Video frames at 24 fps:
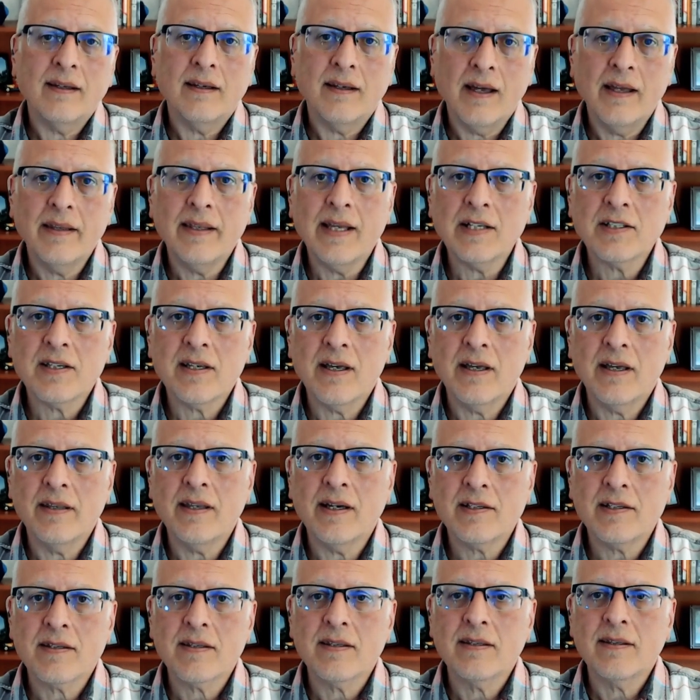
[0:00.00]
And that's
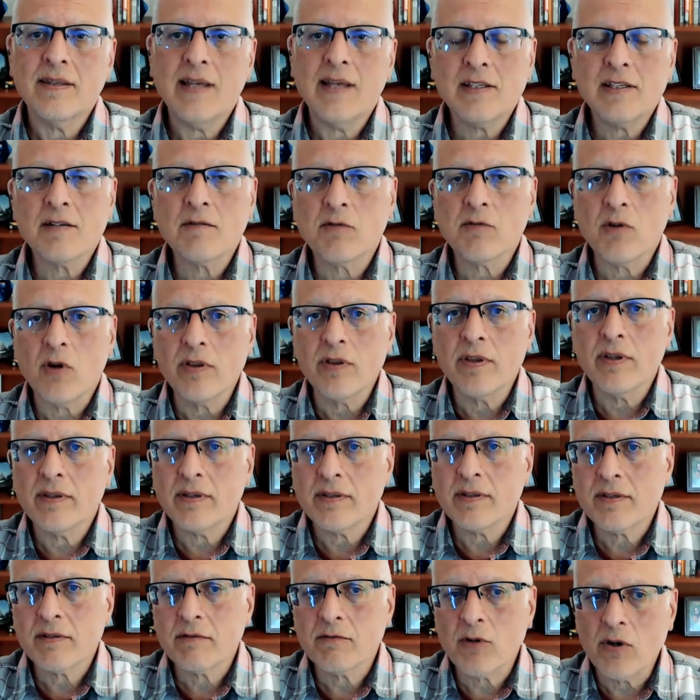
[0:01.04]

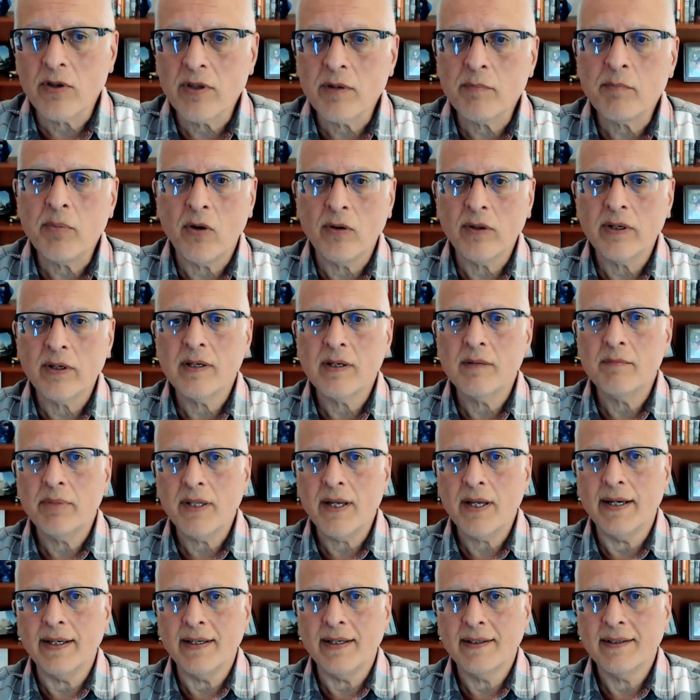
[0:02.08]
the role that polling can
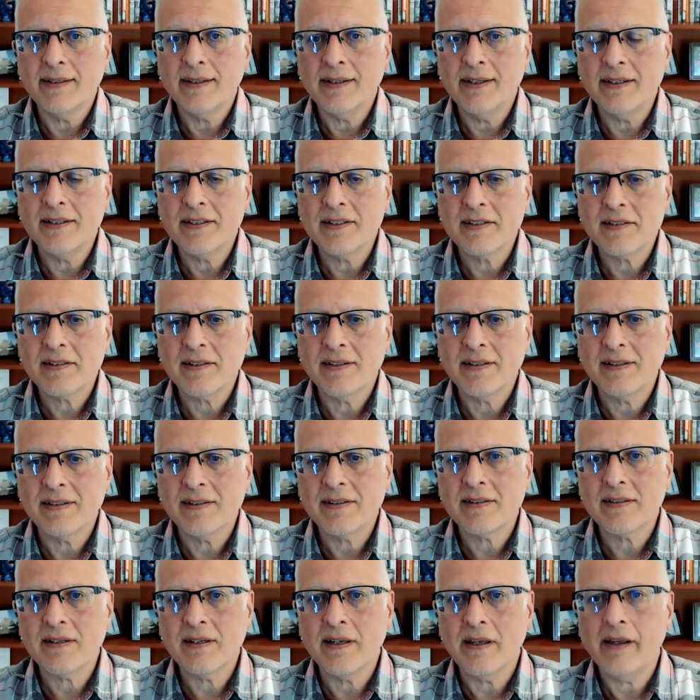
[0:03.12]
play. Is
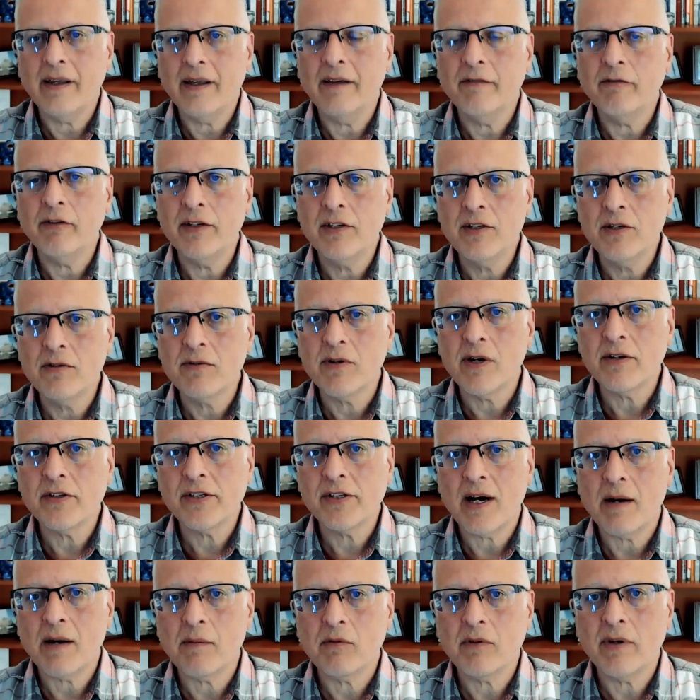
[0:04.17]
if we do our
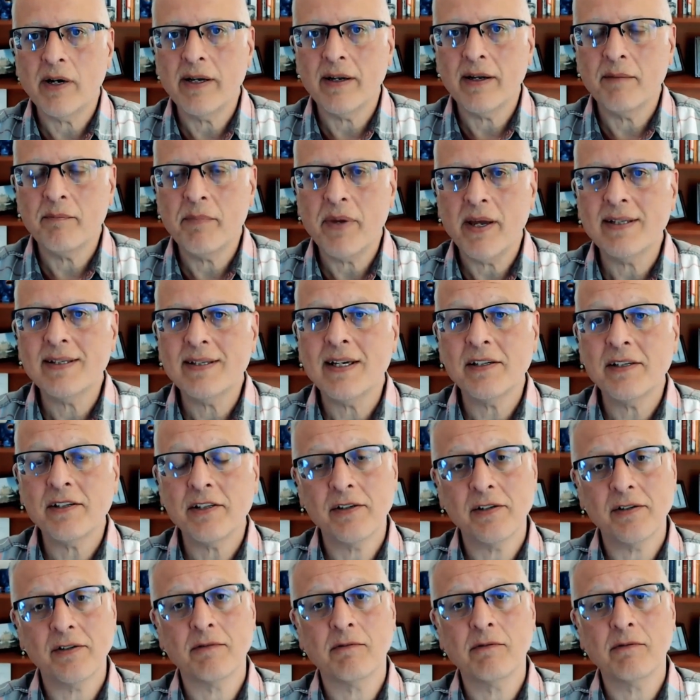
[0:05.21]
job right and pay attention
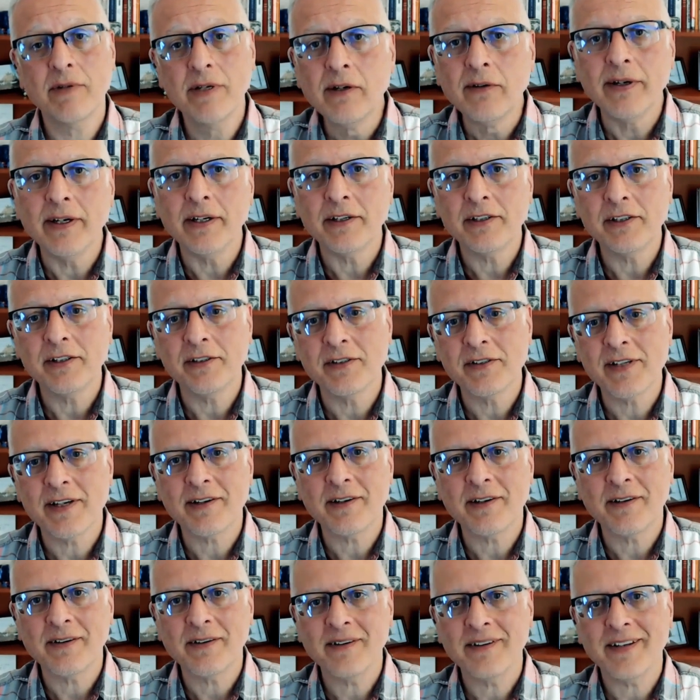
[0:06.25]
to the real issues that
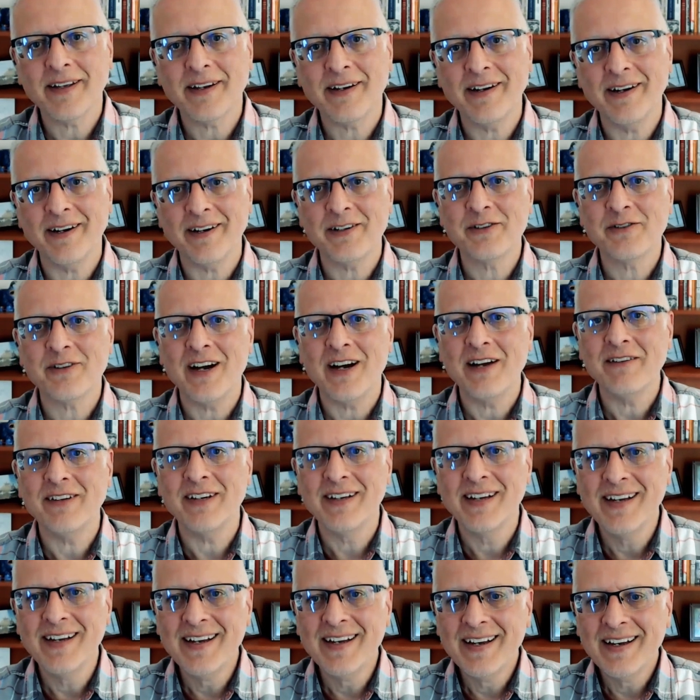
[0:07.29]
are
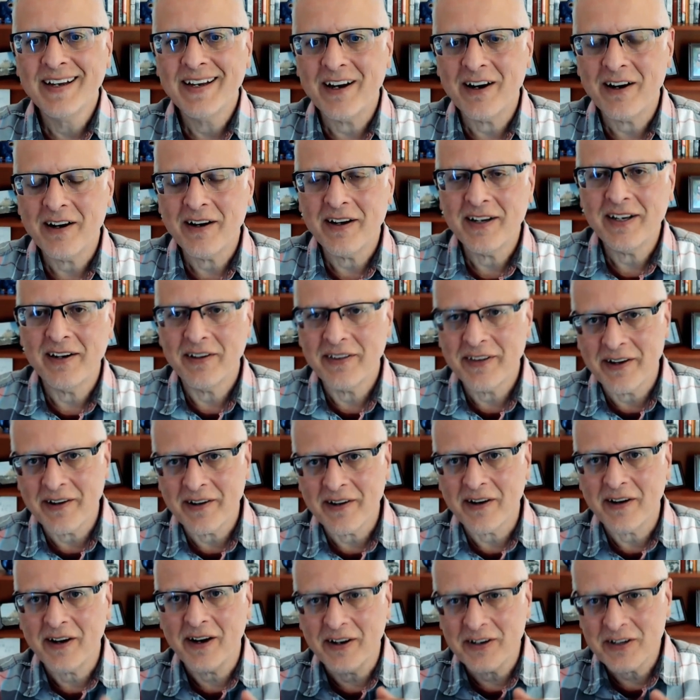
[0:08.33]
driving, that
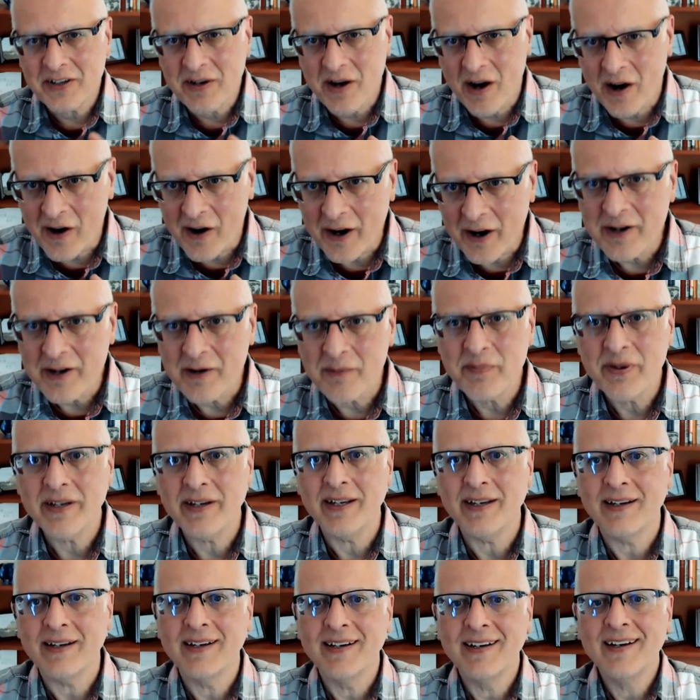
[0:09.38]
are
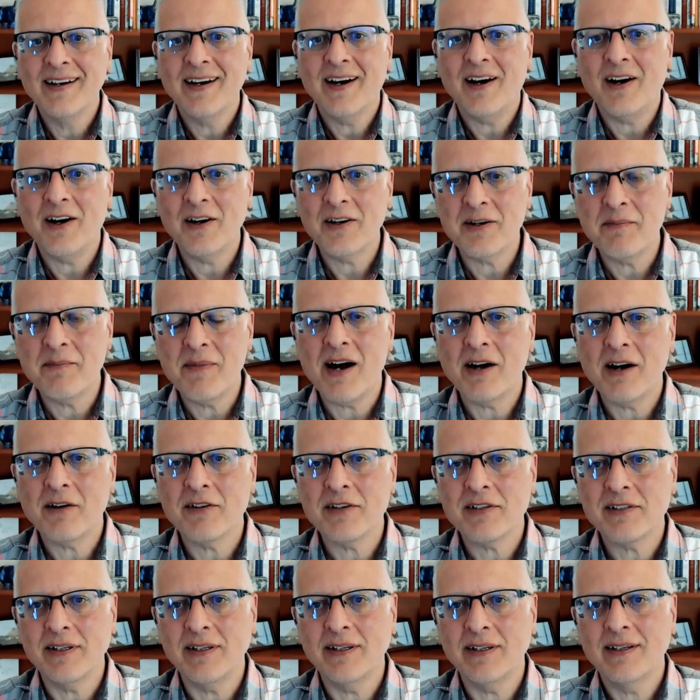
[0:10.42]
underpinning our
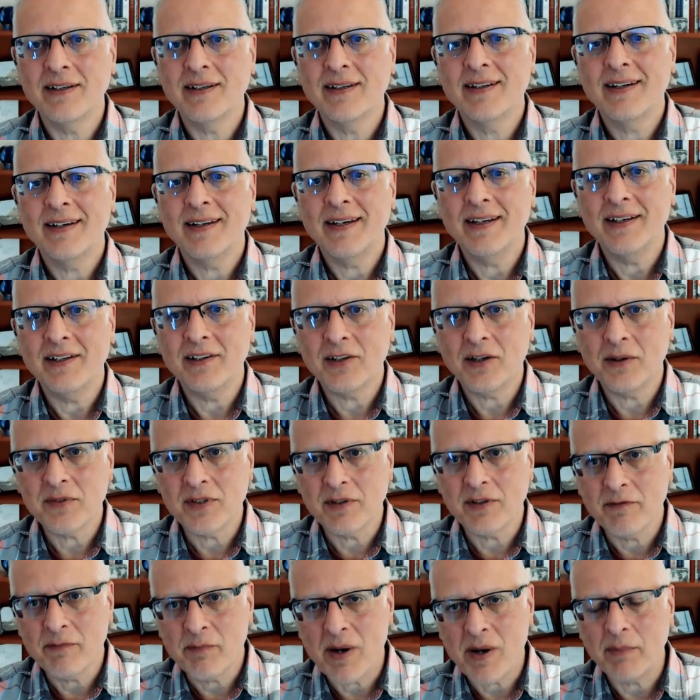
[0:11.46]
democracy in terms
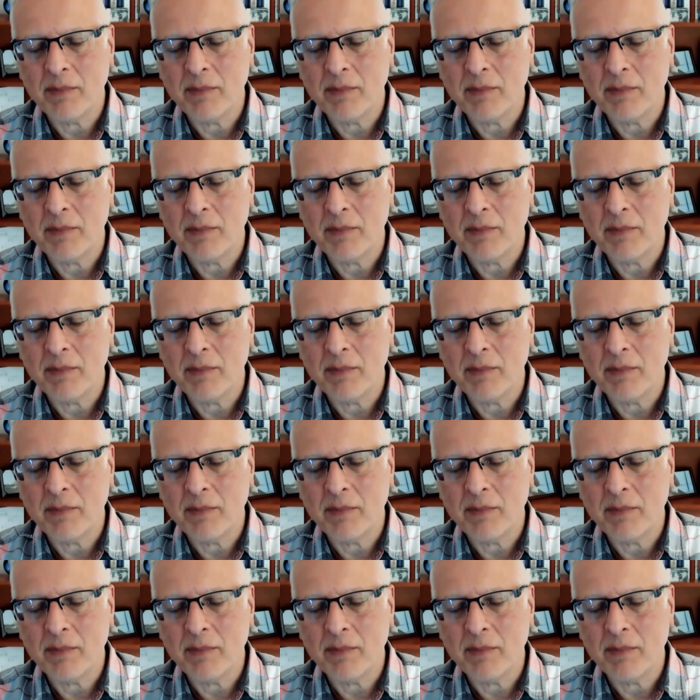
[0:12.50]
of public